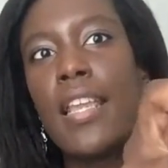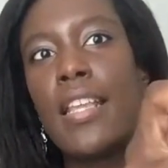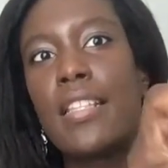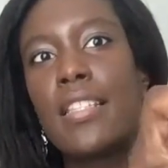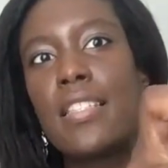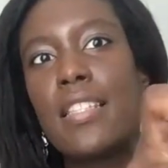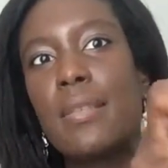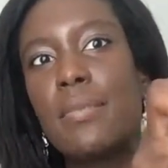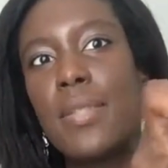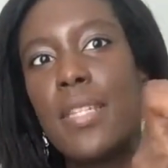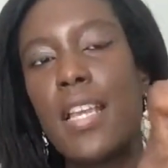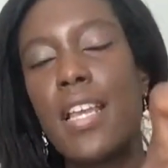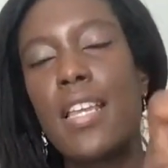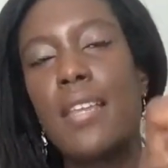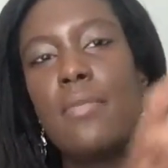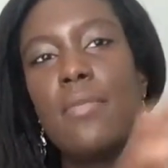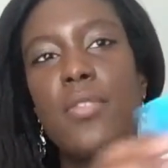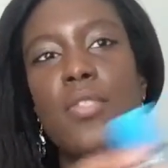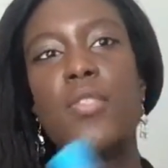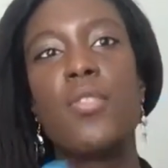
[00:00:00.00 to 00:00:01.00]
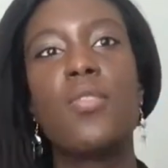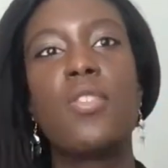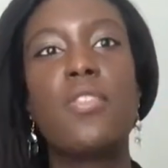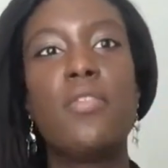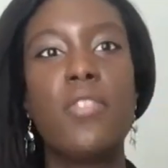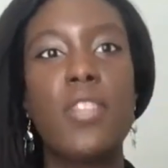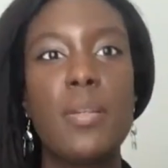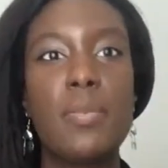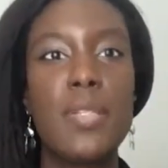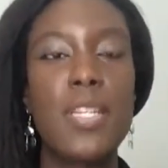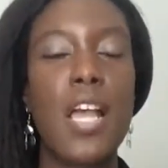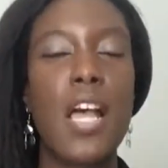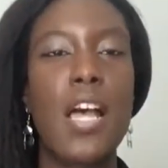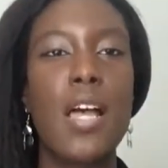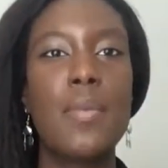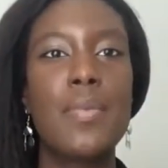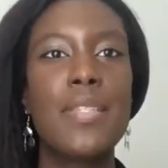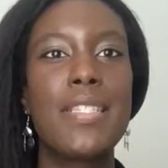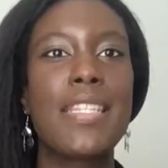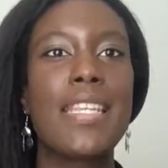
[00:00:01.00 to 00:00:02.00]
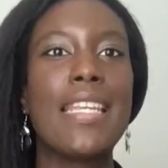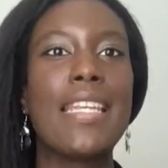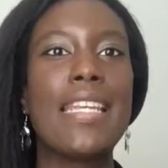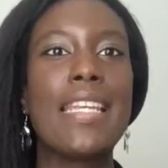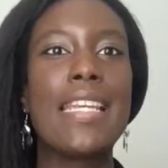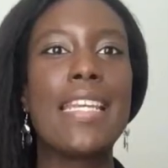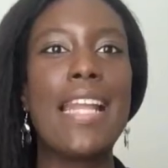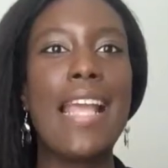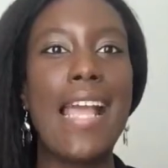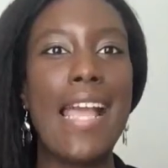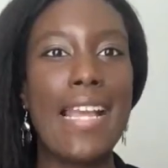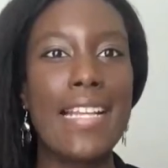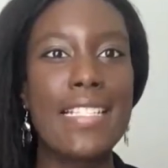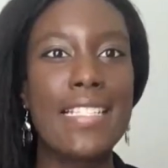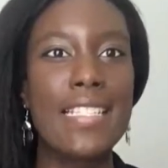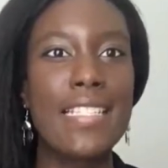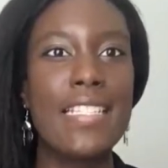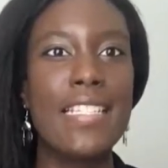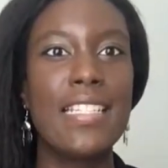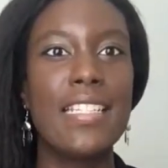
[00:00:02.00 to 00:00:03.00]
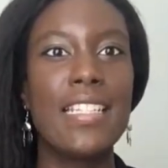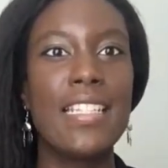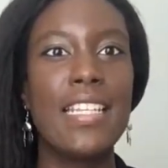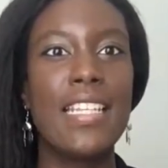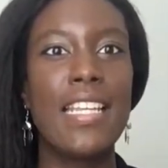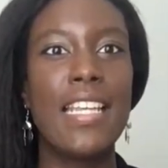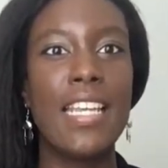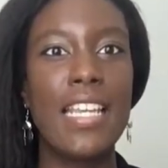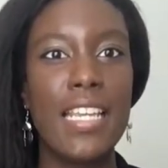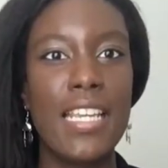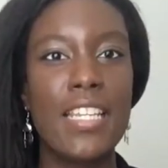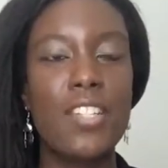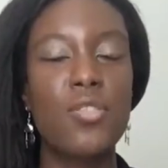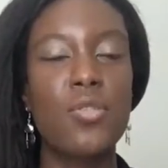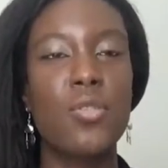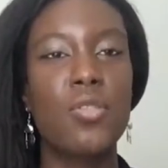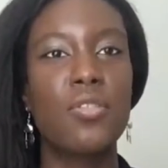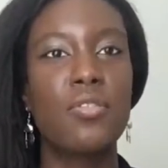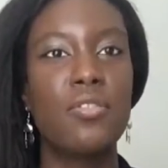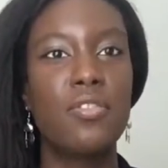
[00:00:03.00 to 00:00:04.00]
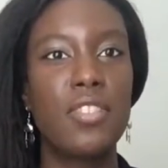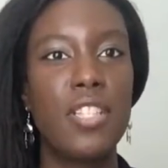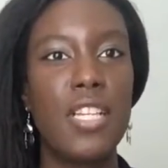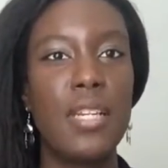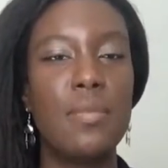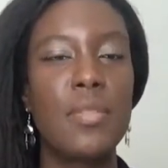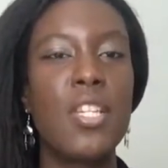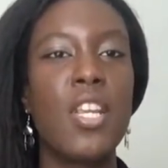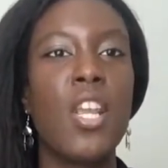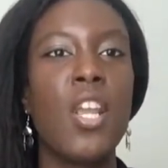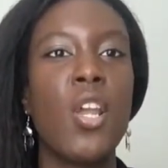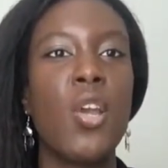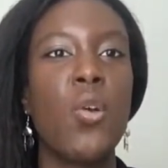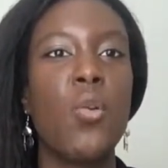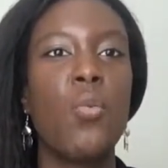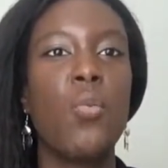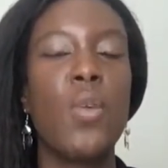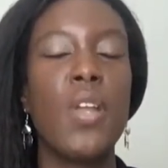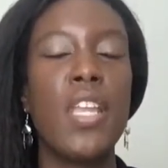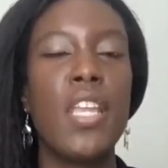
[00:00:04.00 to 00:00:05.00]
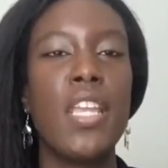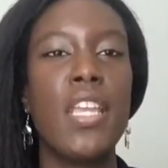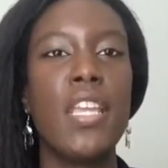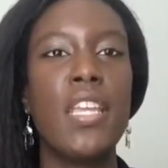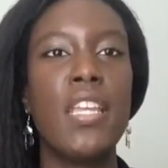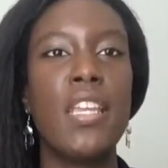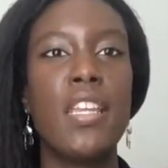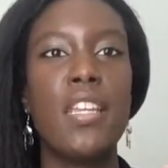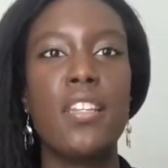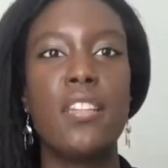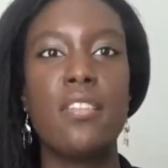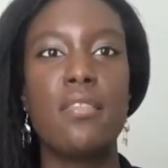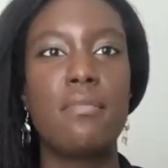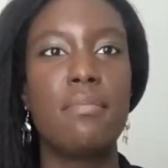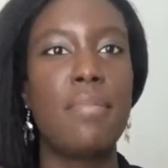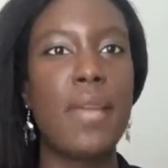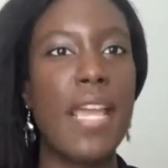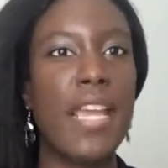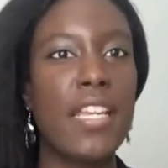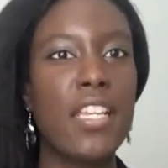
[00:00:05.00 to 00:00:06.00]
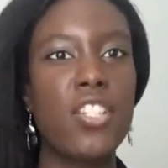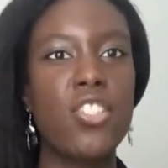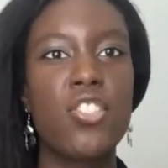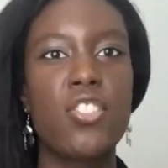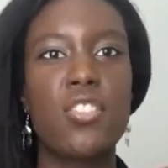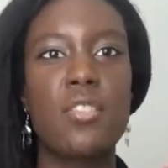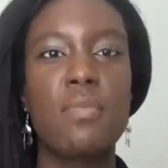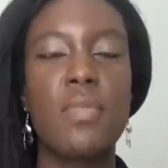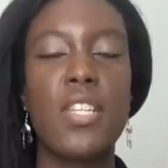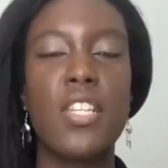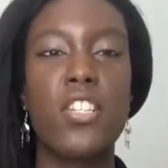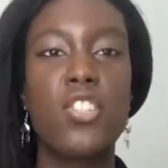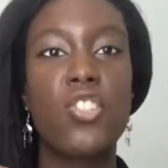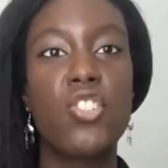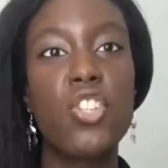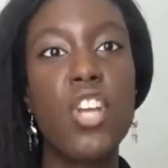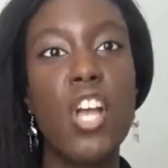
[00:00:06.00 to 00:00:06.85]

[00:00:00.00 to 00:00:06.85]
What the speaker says: And sometimes those flip tops can get accidentally hit or flipped when baggage is being